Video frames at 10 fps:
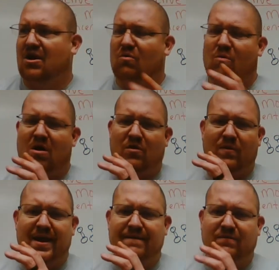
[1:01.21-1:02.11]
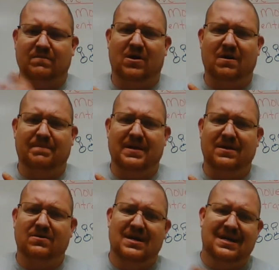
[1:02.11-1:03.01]
Water ran from
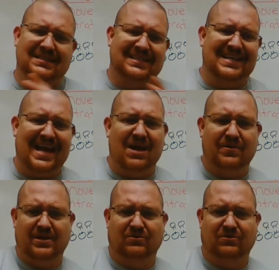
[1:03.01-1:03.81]
uphill to downhill,